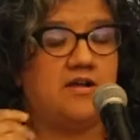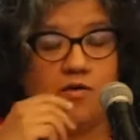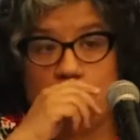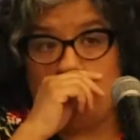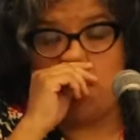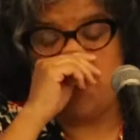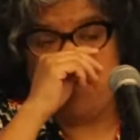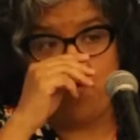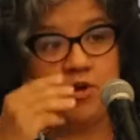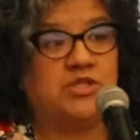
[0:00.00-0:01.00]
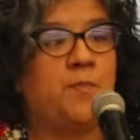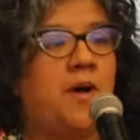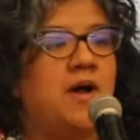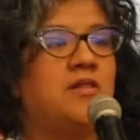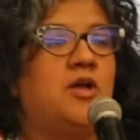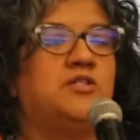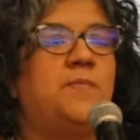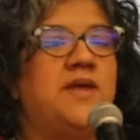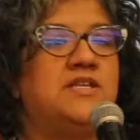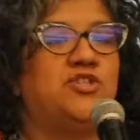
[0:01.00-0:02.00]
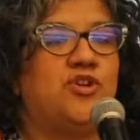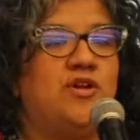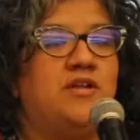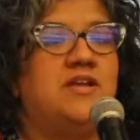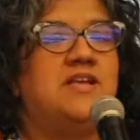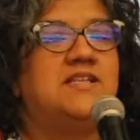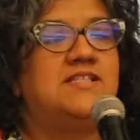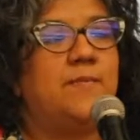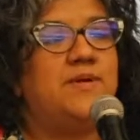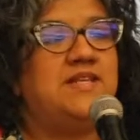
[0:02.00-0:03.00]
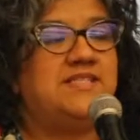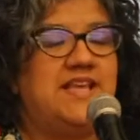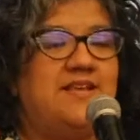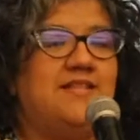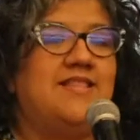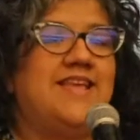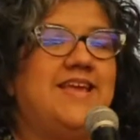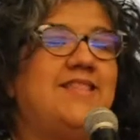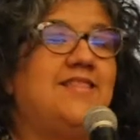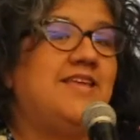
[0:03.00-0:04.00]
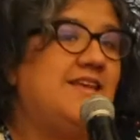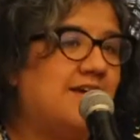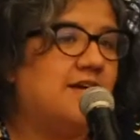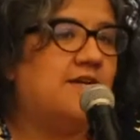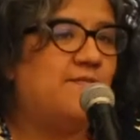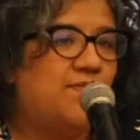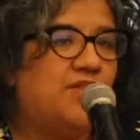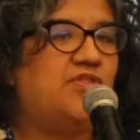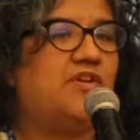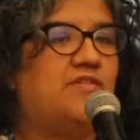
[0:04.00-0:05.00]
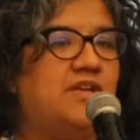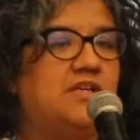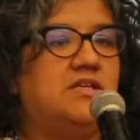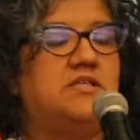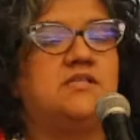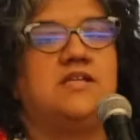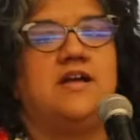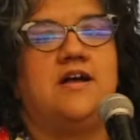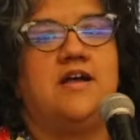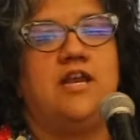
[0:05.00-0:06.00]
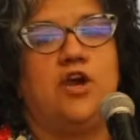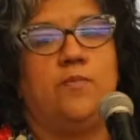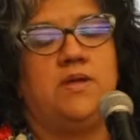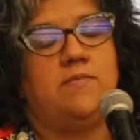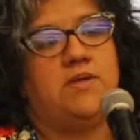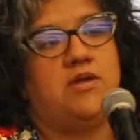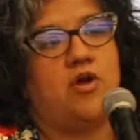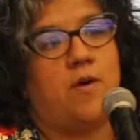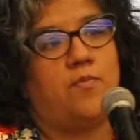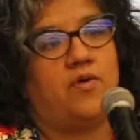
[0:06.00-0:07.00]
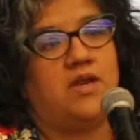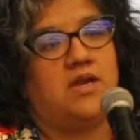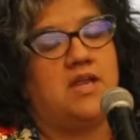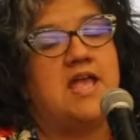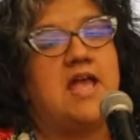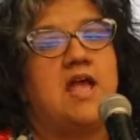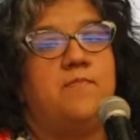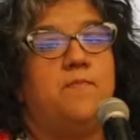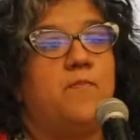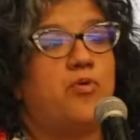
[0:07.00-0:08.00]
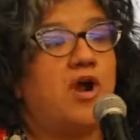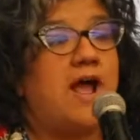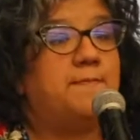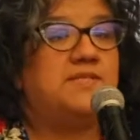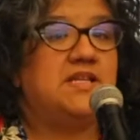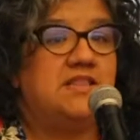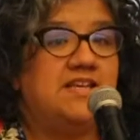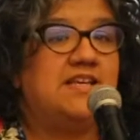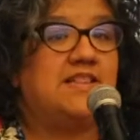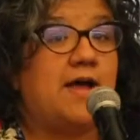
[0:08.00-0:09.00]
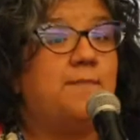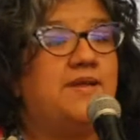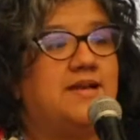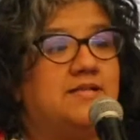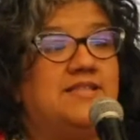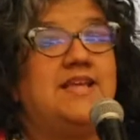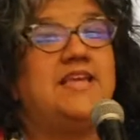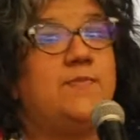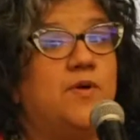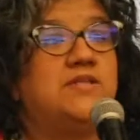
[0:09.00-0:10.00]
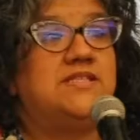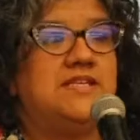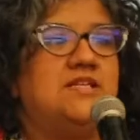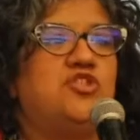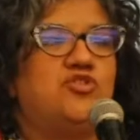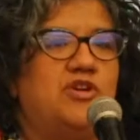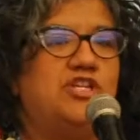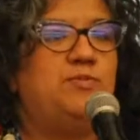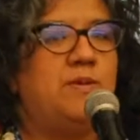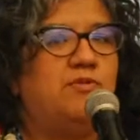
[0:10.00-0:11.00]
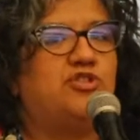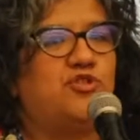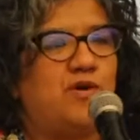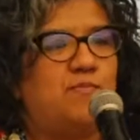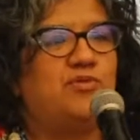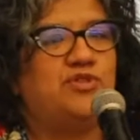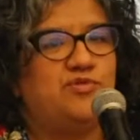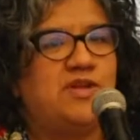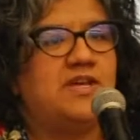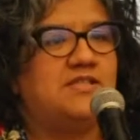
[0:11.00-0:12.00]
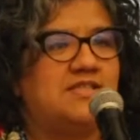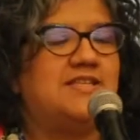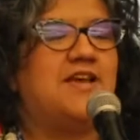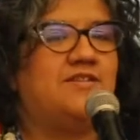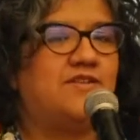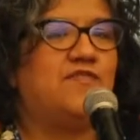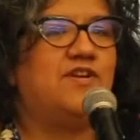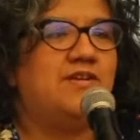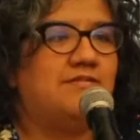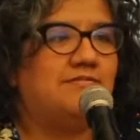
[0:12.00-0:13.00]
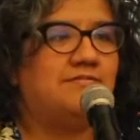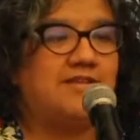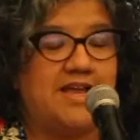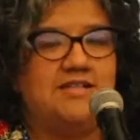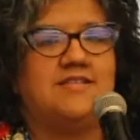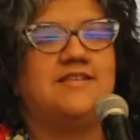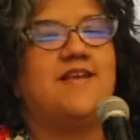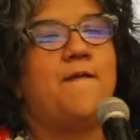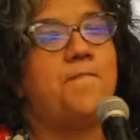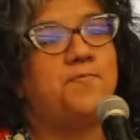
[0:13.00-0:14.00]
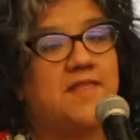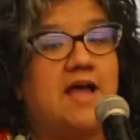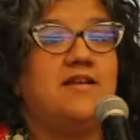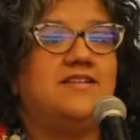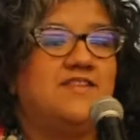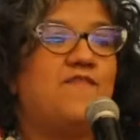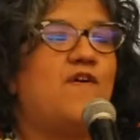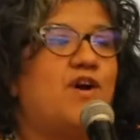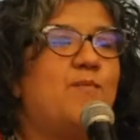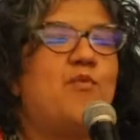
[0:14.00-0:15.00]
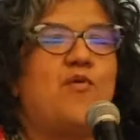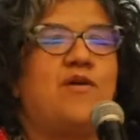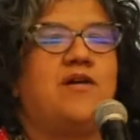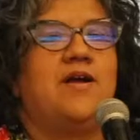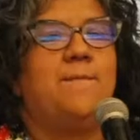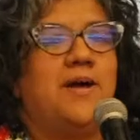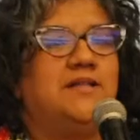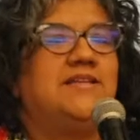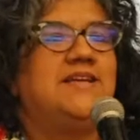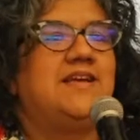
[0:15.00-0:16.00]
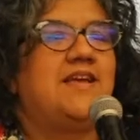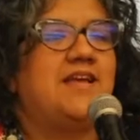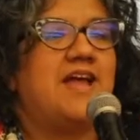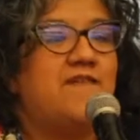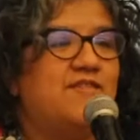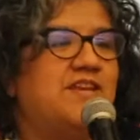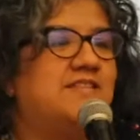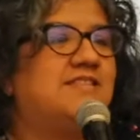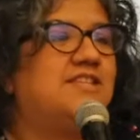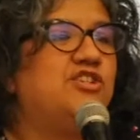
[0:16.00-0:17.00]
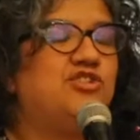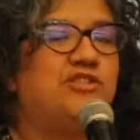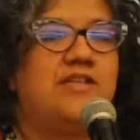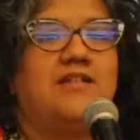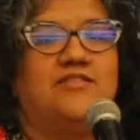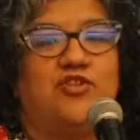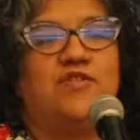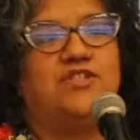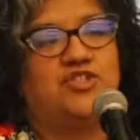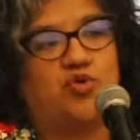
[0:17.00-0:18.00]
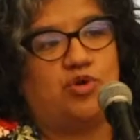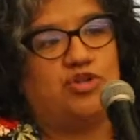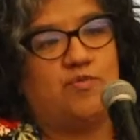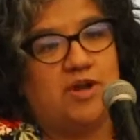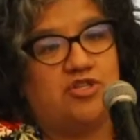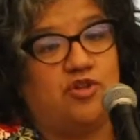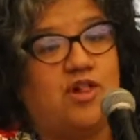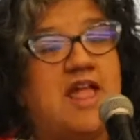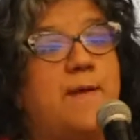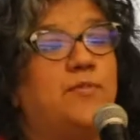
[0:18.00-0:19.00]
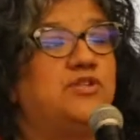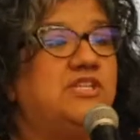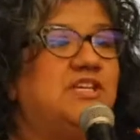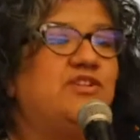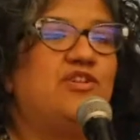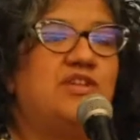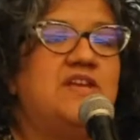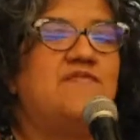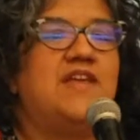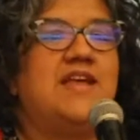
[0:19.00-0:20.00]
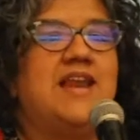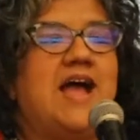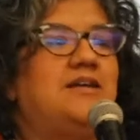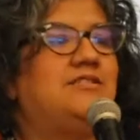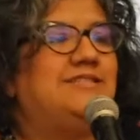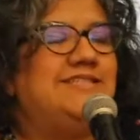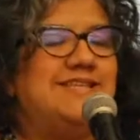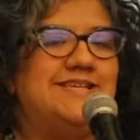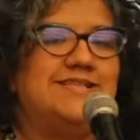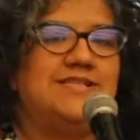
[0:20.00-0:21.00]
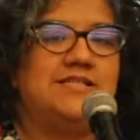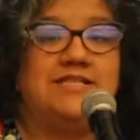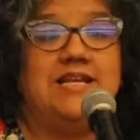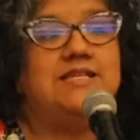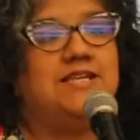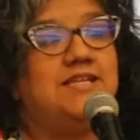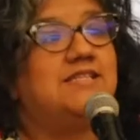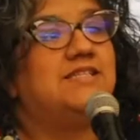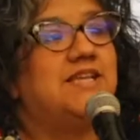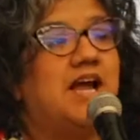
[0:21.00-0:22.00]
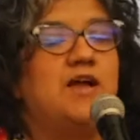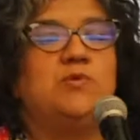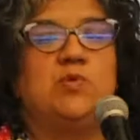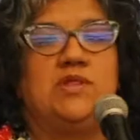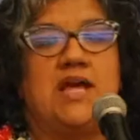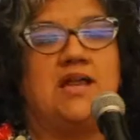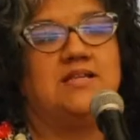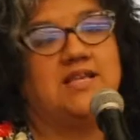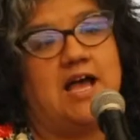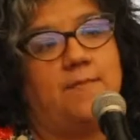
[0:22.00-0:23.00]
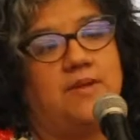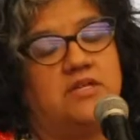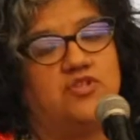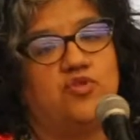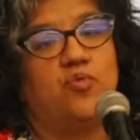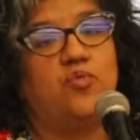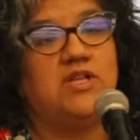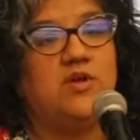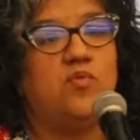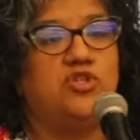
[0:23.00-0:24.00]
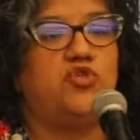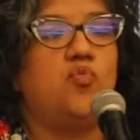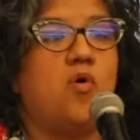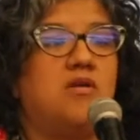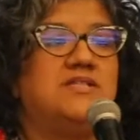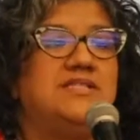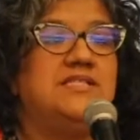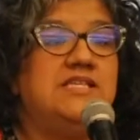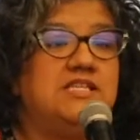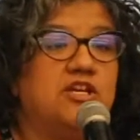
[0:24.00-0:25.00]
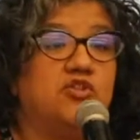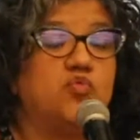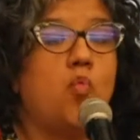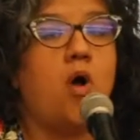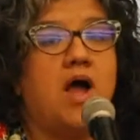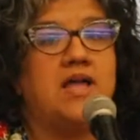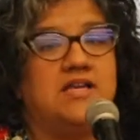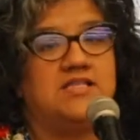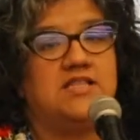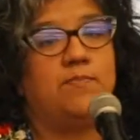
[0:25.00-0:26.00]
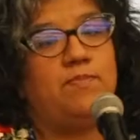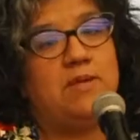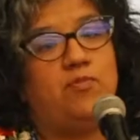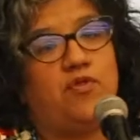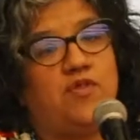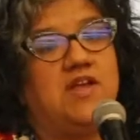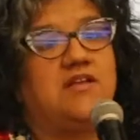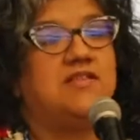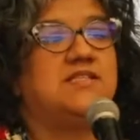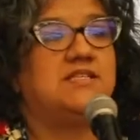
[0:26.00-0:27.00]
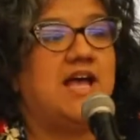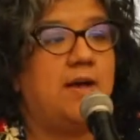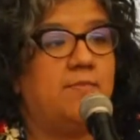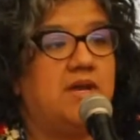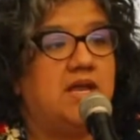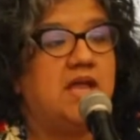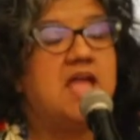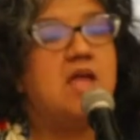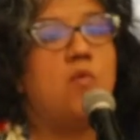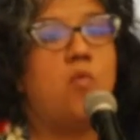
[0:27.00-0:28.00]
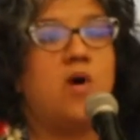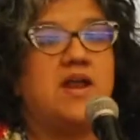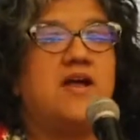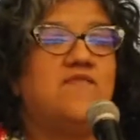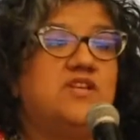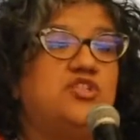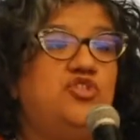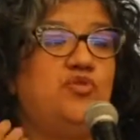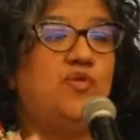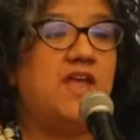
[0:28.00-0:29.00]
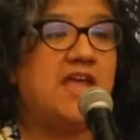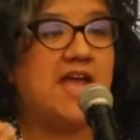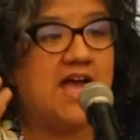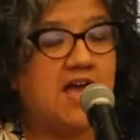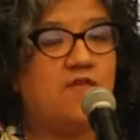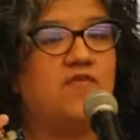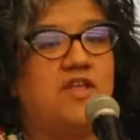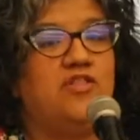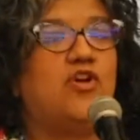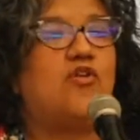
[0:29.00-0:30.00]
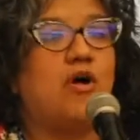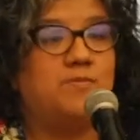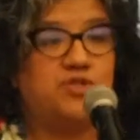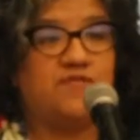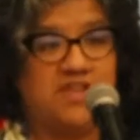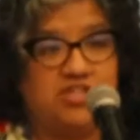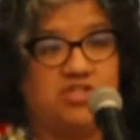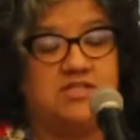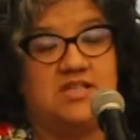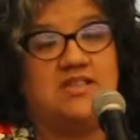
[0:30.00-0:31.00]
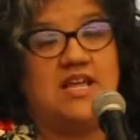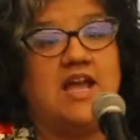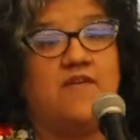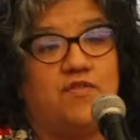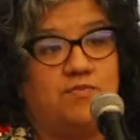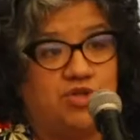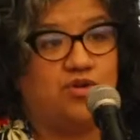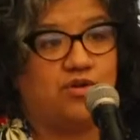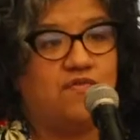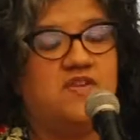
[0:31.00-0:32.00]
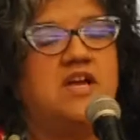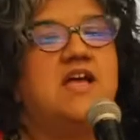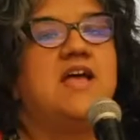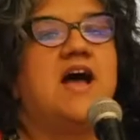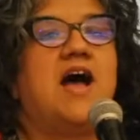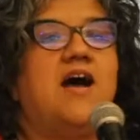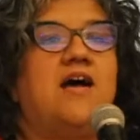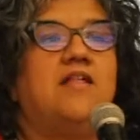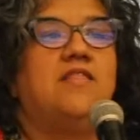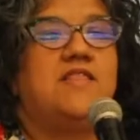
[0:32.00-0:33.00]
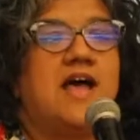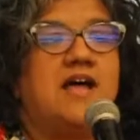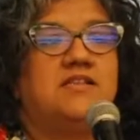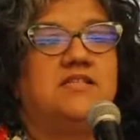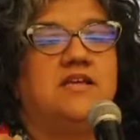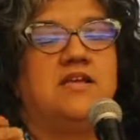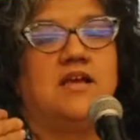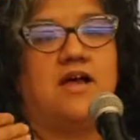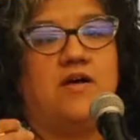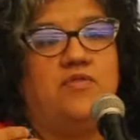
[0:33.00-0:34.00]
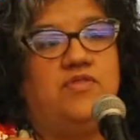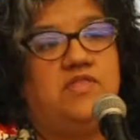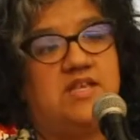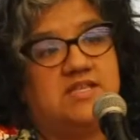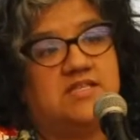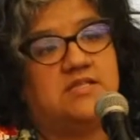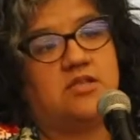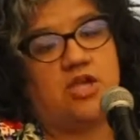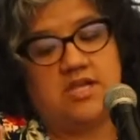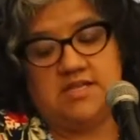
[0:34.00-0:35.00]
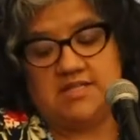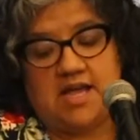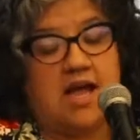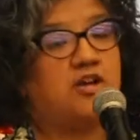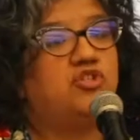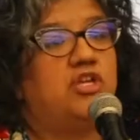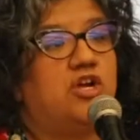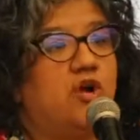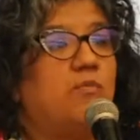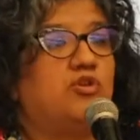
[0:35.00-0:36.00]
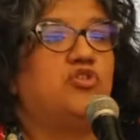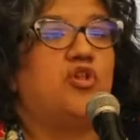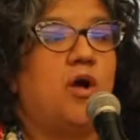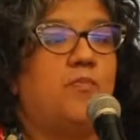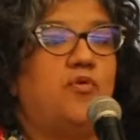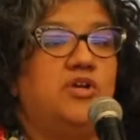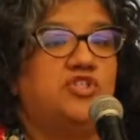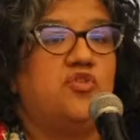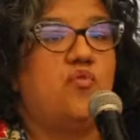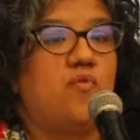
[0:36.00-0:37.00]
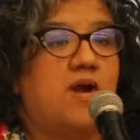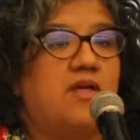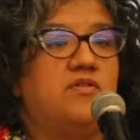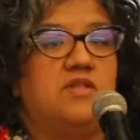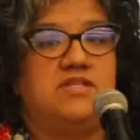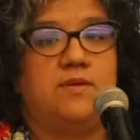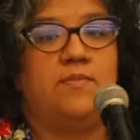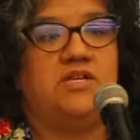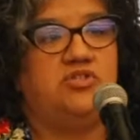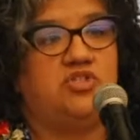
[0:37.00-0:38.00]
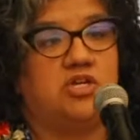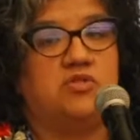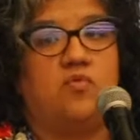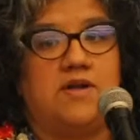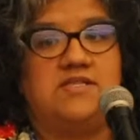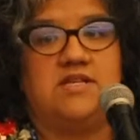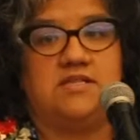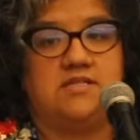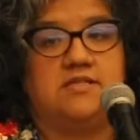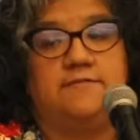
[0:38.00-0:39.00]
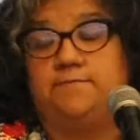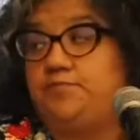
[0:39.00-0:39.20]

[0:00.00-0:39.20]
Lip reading: or enforce the bylaws based on somebody saying that they think that there is an Airbnb operated. Perhaps they think that because they keep on seeing strange people show up with suitcases at different nights. That is a far more compelling evidence in that there is a short-term rental, particularly if they can actually state dates and times when that has happened. So really what you want is details. Why is it that people think this is happening? What evidence do they have in their observations that they have observed that this is actually a commercial operation rather than somebody's just residence?